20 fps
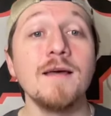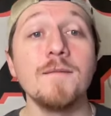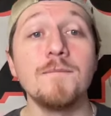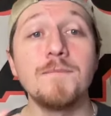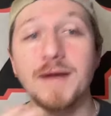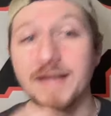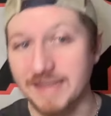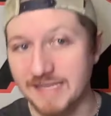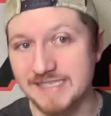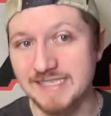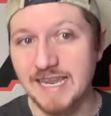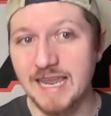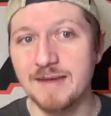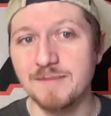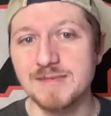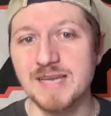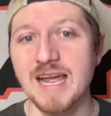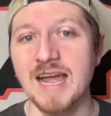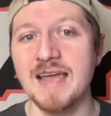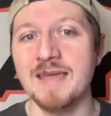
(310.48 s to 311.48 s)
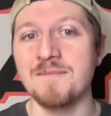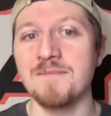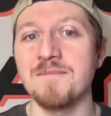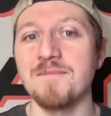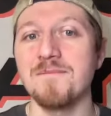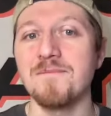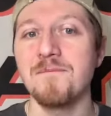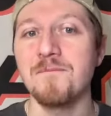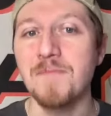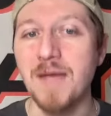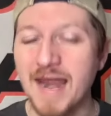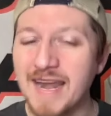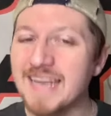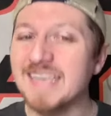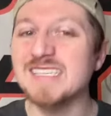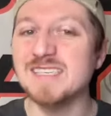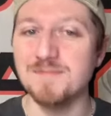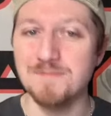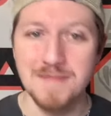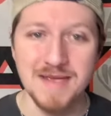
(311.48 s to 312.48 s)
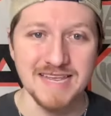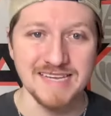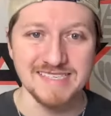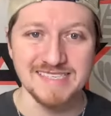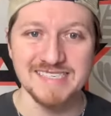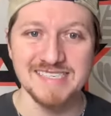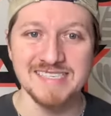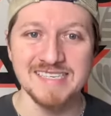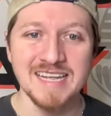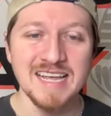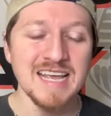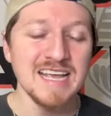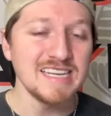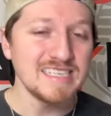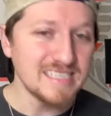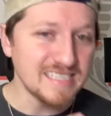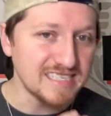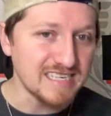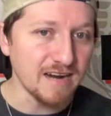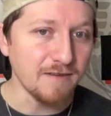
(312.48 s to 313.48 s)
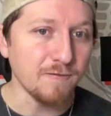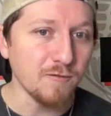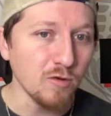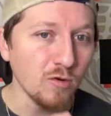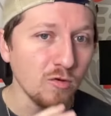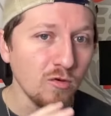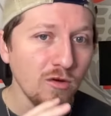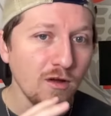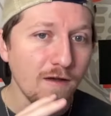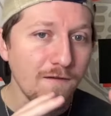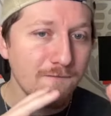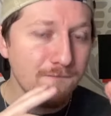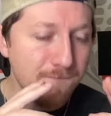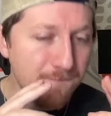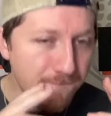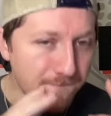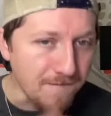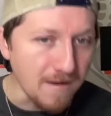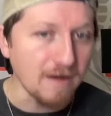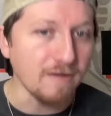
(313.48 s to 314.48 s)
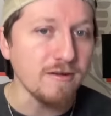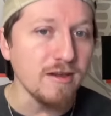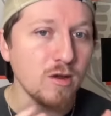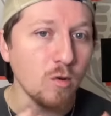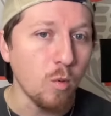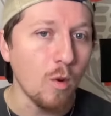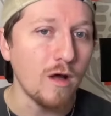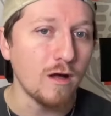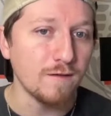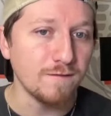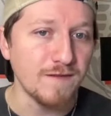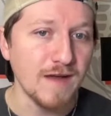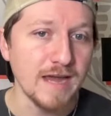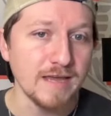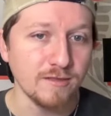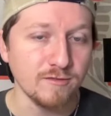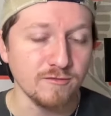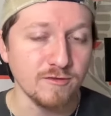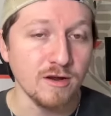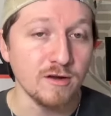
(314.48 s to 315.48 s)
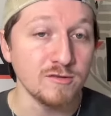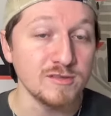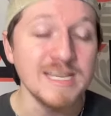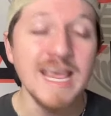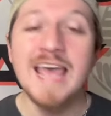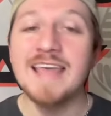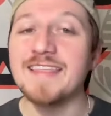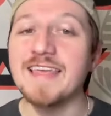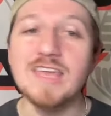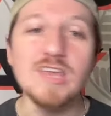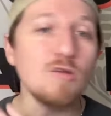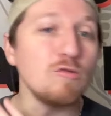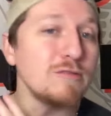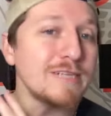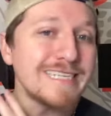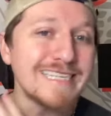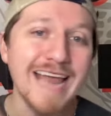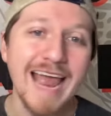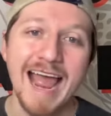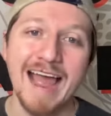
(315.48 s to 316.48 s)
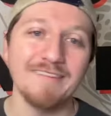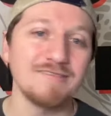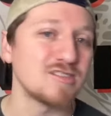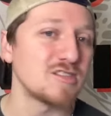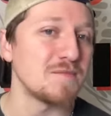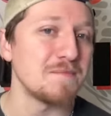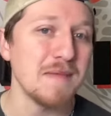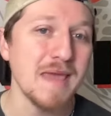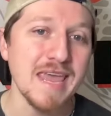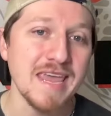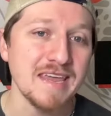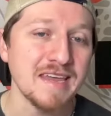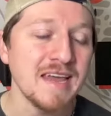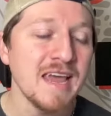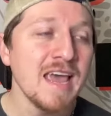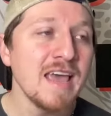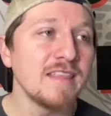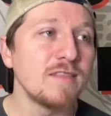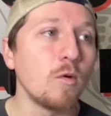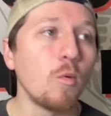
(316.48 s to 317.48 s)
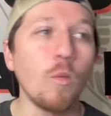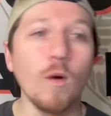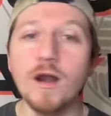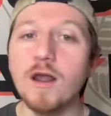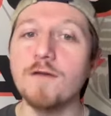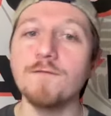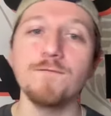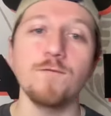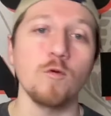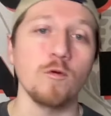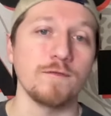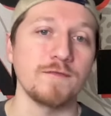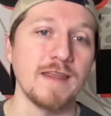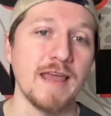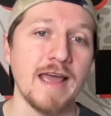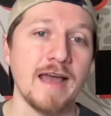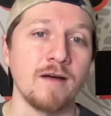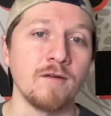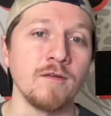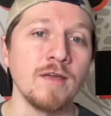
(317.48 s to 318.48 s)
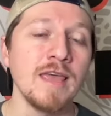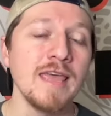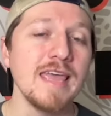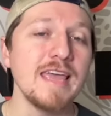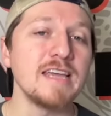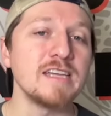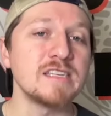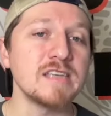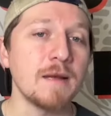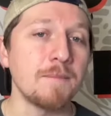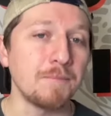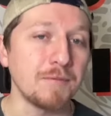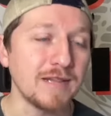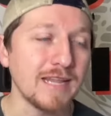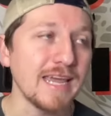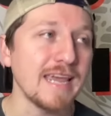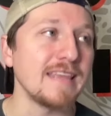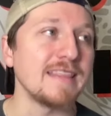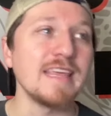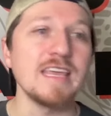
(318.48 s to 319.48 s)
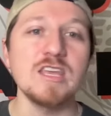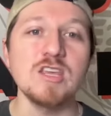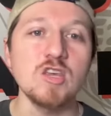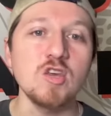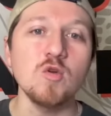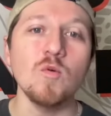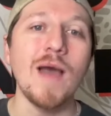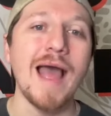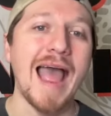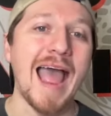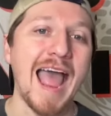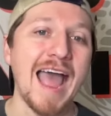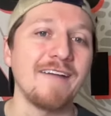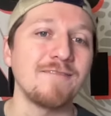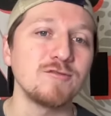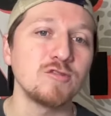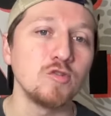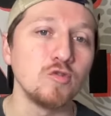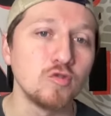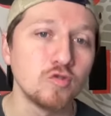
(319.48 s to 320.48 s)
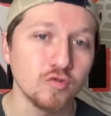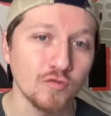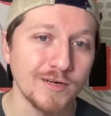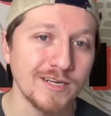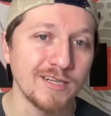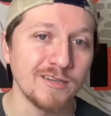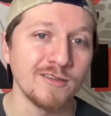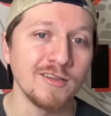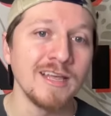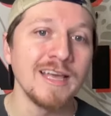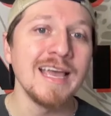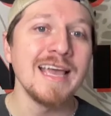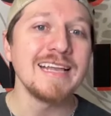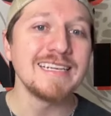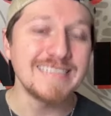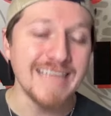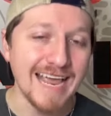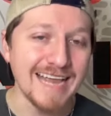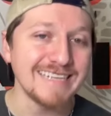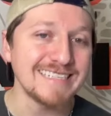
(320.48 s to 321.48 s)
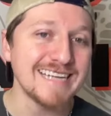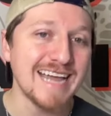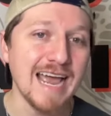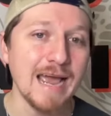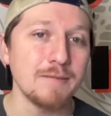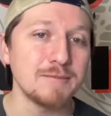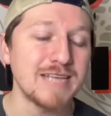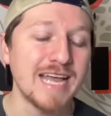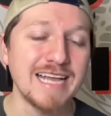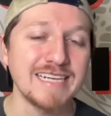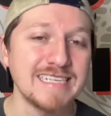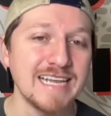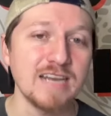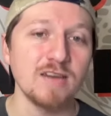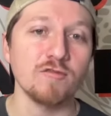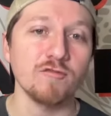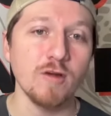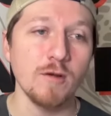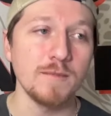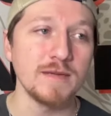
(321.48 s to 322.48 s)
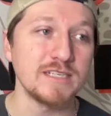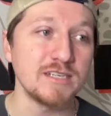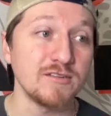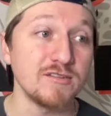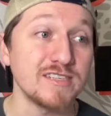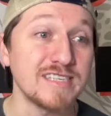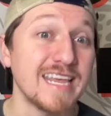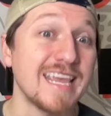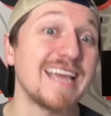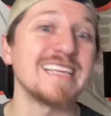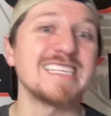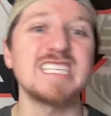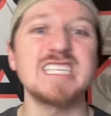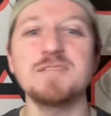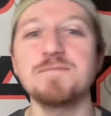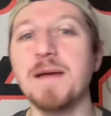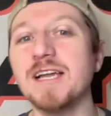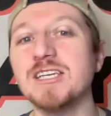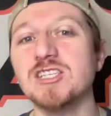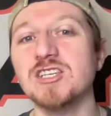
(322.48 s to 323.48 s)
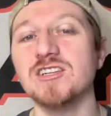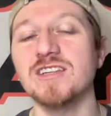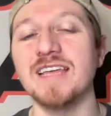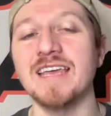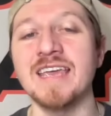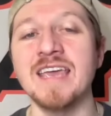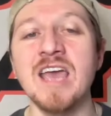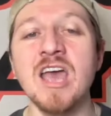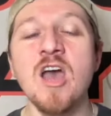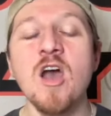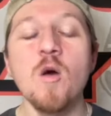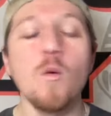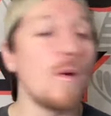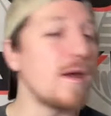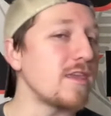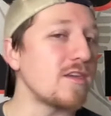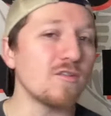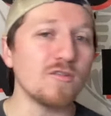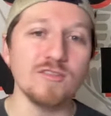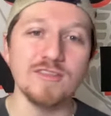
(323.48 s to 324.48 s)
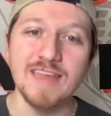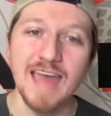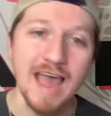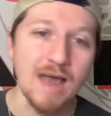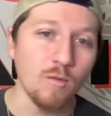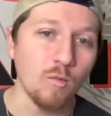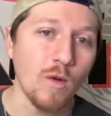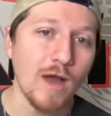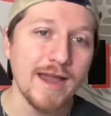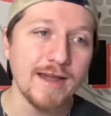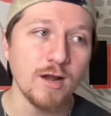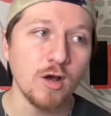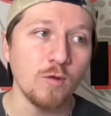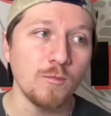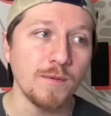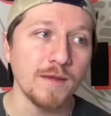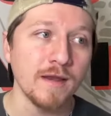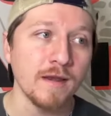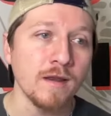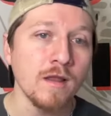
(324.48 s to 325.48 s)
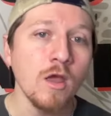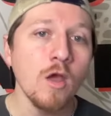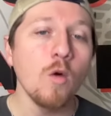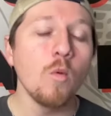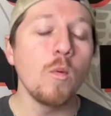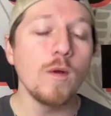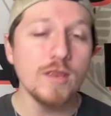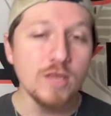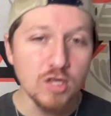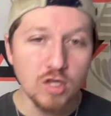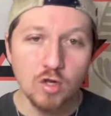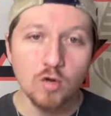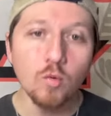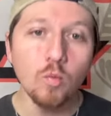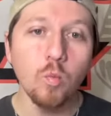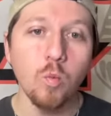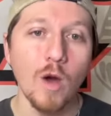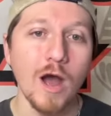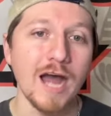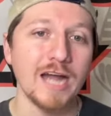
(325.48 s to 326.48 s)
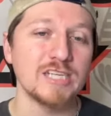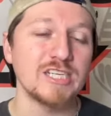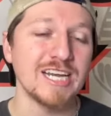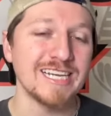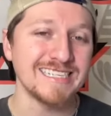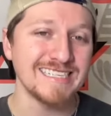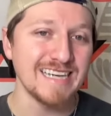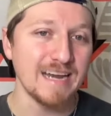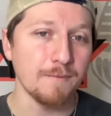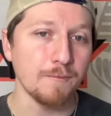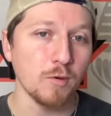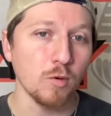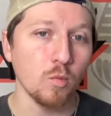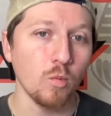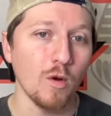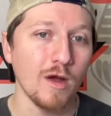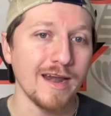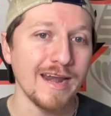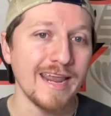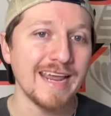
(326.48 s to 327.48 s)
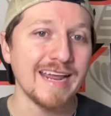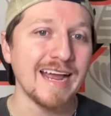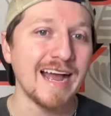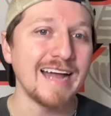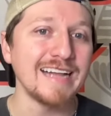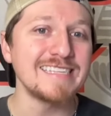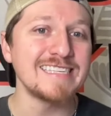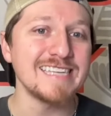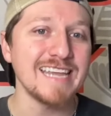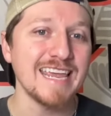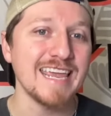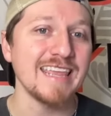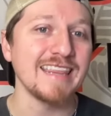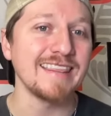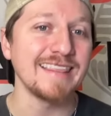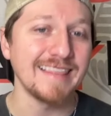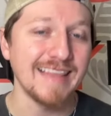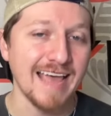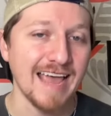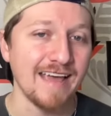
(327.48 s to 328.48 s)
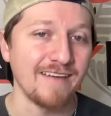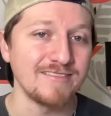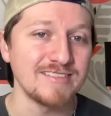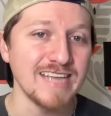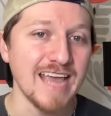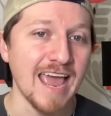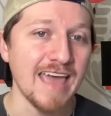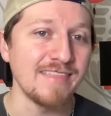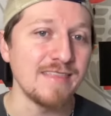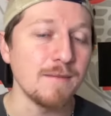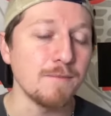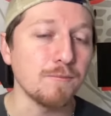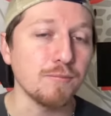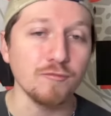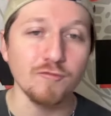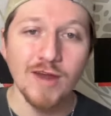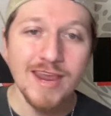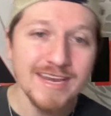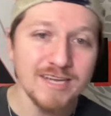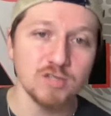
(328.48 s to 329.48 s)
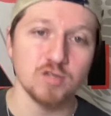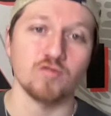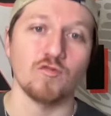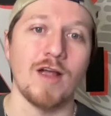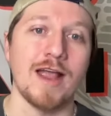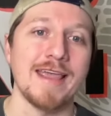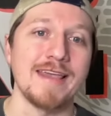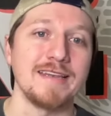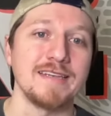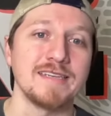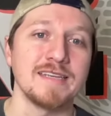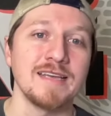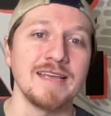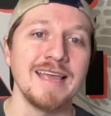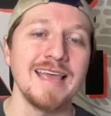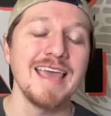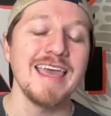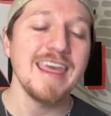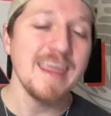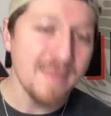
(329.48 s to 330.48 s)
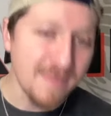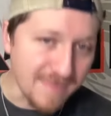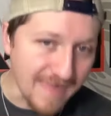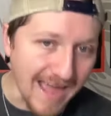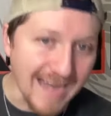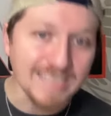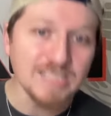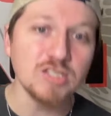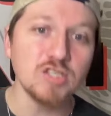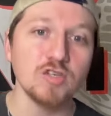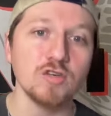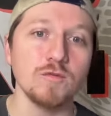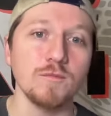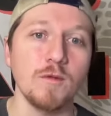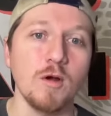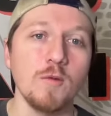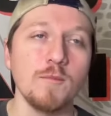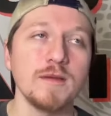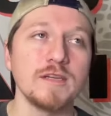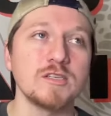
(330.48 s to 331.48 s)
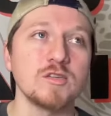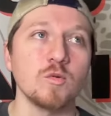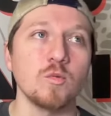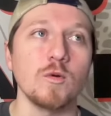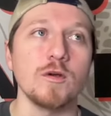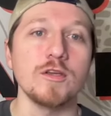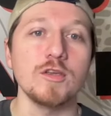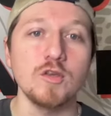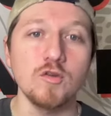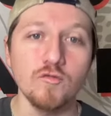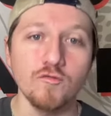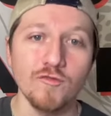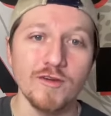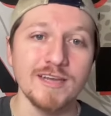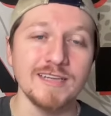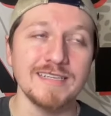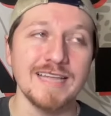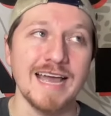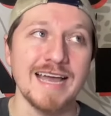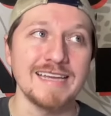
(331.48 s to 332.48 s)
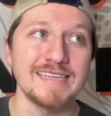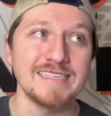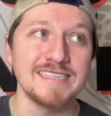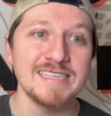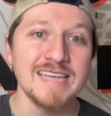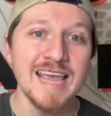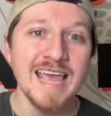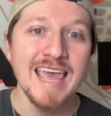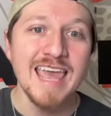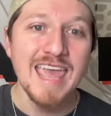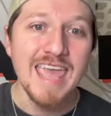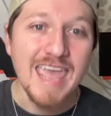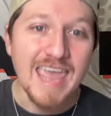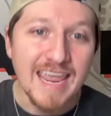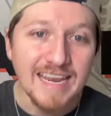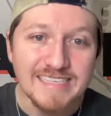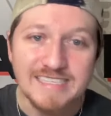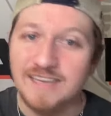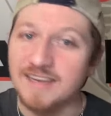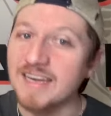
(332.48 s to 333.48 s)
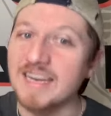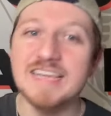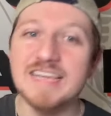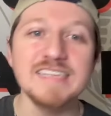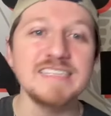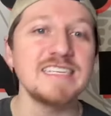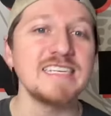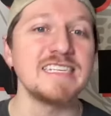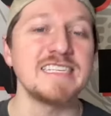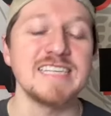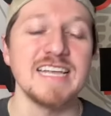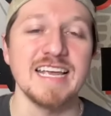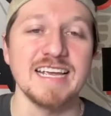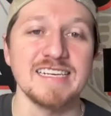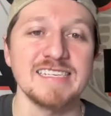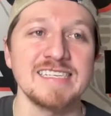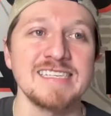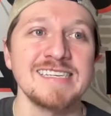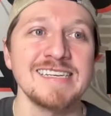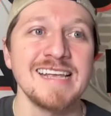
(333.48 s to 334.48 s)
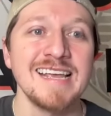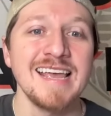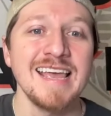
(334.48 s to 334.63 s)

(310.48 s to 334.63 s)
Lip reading: But at the same time, Penix missed several very qualified throws that you just have to make. The one on fourth down is a play that you have to drill 10 times out of 10 to Rome Odunze, especially when you're that wide open. When you watch as number one cuts in left and then breaks right, that's your moment to where you realize it's an easy six.